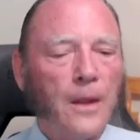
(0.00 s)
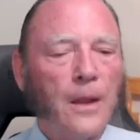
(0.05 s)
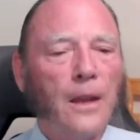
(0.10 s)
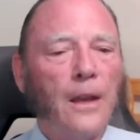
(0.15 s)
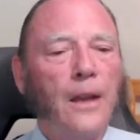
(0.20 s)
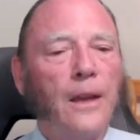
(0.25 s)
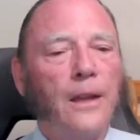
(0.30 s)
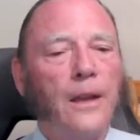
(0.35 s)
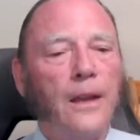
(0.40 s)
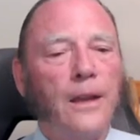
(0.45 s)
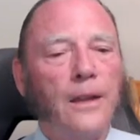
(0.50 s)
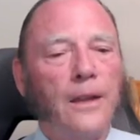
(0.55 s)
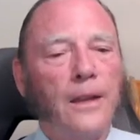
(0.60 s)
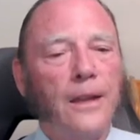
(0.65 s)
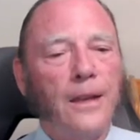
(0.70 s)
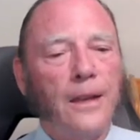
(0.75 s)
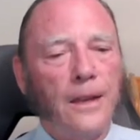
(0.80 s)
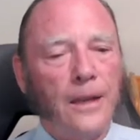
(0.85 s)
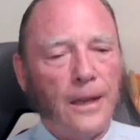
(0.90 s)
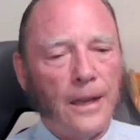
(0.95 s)

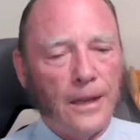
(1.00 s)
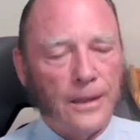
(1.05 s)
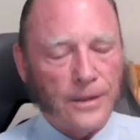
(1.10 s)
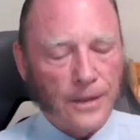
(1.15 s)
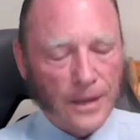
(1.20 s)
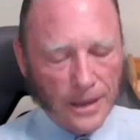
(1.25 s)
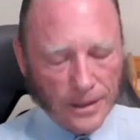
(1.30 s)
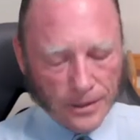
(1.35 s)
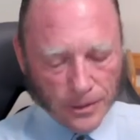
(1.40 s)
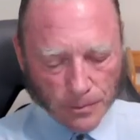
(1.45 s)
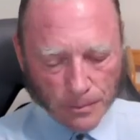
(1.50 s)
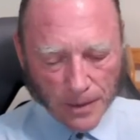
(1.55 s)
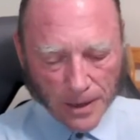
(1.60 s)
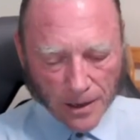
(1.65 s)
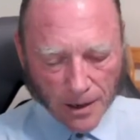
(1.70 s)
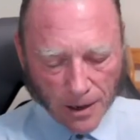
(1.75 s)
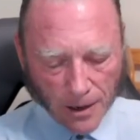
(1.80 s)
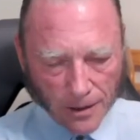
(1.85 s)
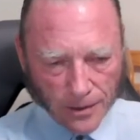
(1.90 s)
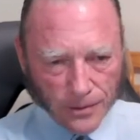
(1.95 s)
it's
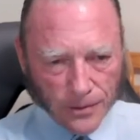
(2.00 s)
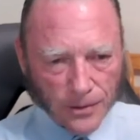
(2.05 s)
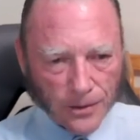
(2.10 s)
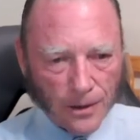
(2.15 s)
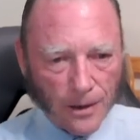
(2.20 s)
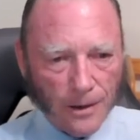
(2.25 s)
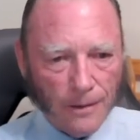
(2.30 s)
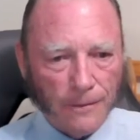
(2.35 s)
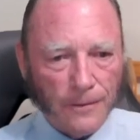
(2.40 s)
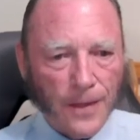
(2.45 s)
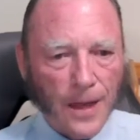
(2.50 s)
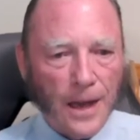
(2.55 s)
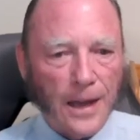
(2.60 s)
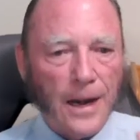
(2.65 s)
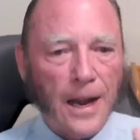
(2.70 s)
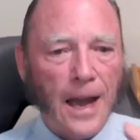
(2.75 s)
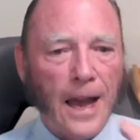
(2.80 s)
because of that